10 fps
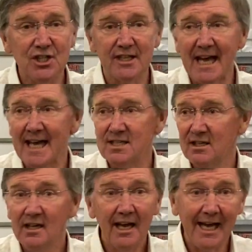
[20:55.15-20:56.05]
to that,
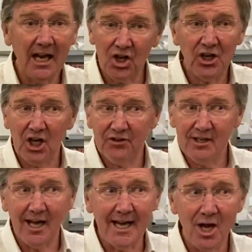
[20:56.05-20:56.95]
and look,
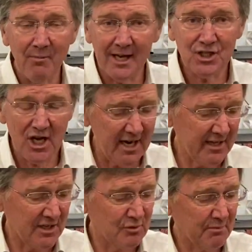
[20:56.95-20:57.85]
I don't mind sharing
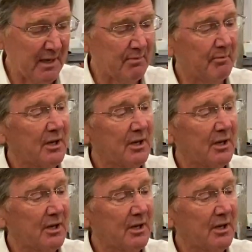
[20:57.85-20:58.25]
this with people